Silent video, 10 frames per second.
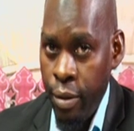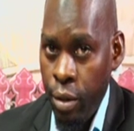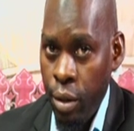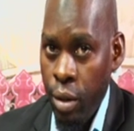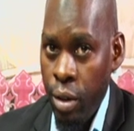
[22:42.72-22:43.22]

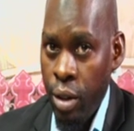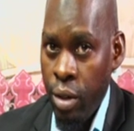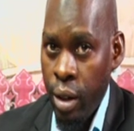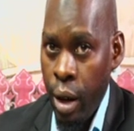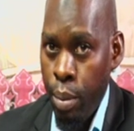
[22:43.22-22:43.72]
for
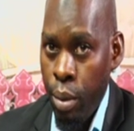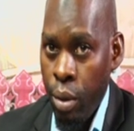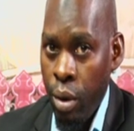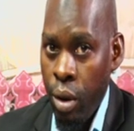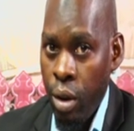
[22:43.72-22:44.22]
this couple,
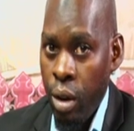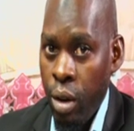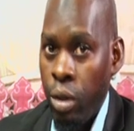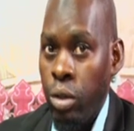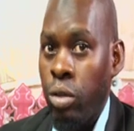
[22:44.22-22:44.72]

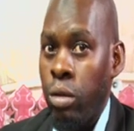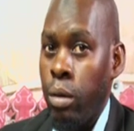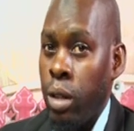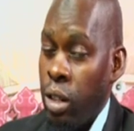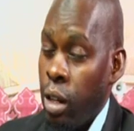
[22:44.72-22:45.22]
or should
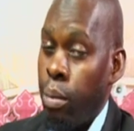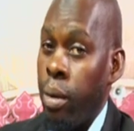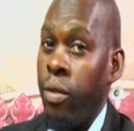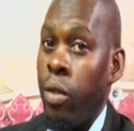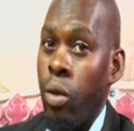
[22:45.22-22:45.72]
intentionally
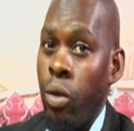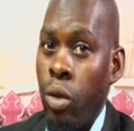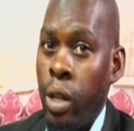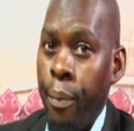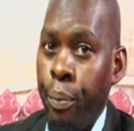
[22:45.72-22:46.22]
pray for your
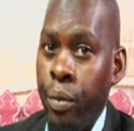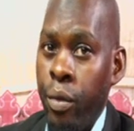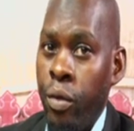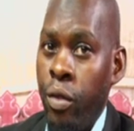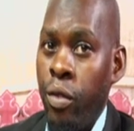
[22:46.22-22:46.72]
daughter,
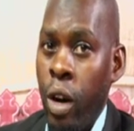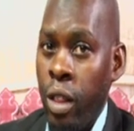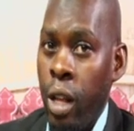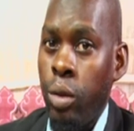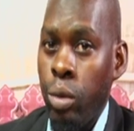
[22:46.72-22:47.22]
for
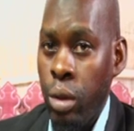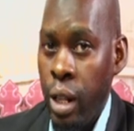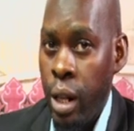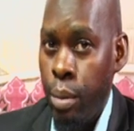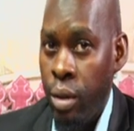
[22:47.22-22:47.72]
Allah to
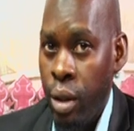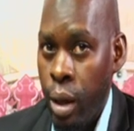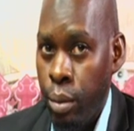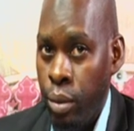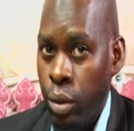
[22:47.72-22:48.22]
enable
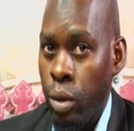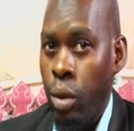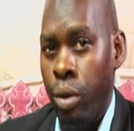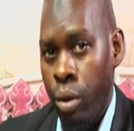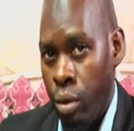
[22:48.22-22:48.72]
them
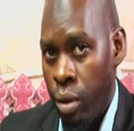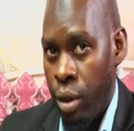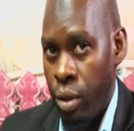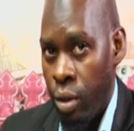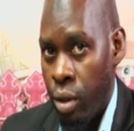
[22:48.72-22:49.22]
go through
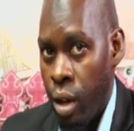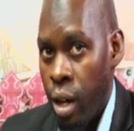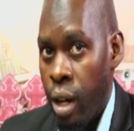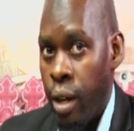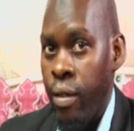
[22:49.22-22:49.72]
this.
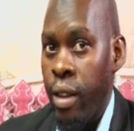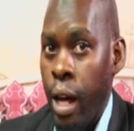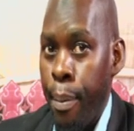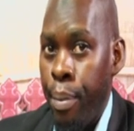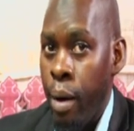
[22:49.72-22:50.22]
Even
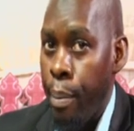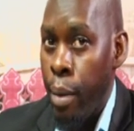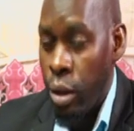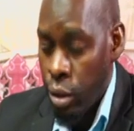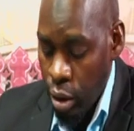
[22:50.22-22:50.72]
the
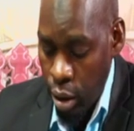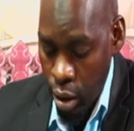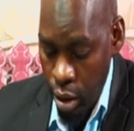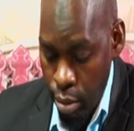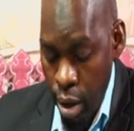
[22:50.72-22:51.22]

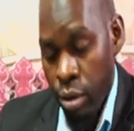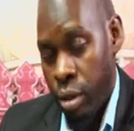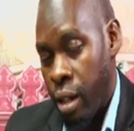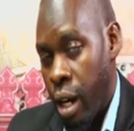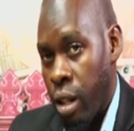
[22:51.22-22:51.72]
male
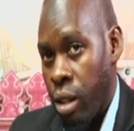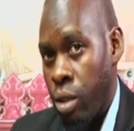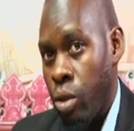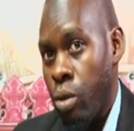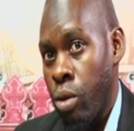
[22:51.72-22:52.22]
side, you
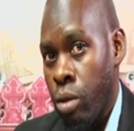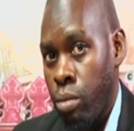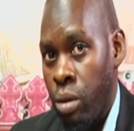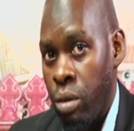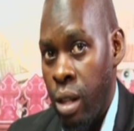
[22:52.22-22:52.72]
should also
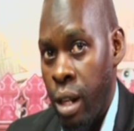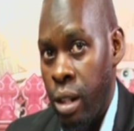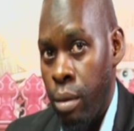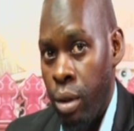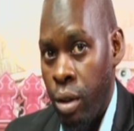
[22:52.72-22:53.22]
be doing the
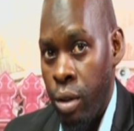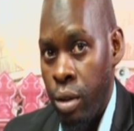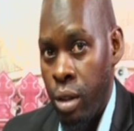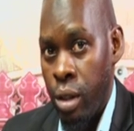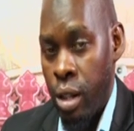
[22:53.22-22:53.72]
same,
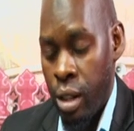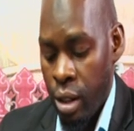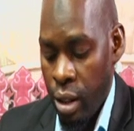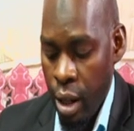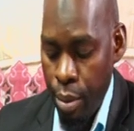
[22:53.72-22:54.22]
because this
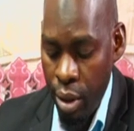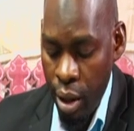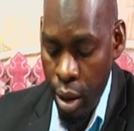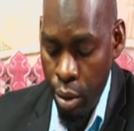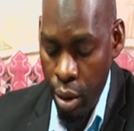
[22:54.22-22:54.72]
is
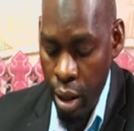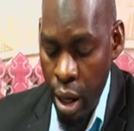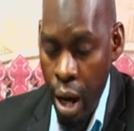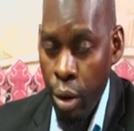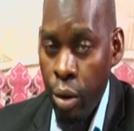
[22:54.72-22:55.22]
something we
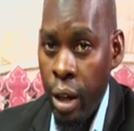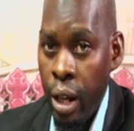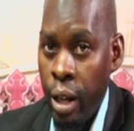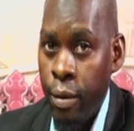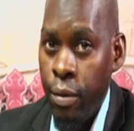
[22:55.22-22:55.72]
are going
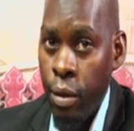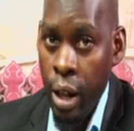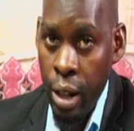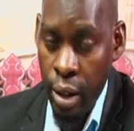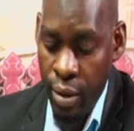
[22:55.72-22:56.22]
in for
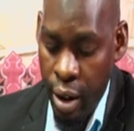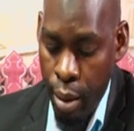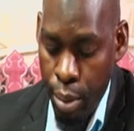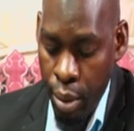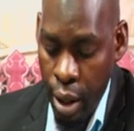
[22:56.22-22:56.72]
that is very
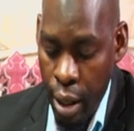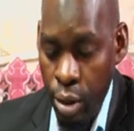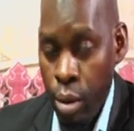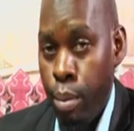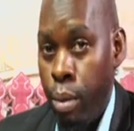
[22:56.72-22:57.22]
important.
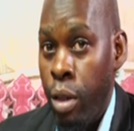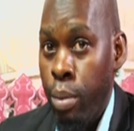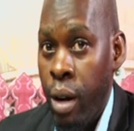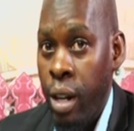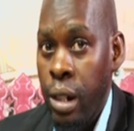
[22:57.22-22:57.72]
So both
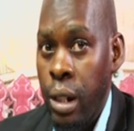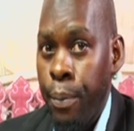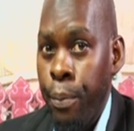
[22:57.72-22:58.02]
parents,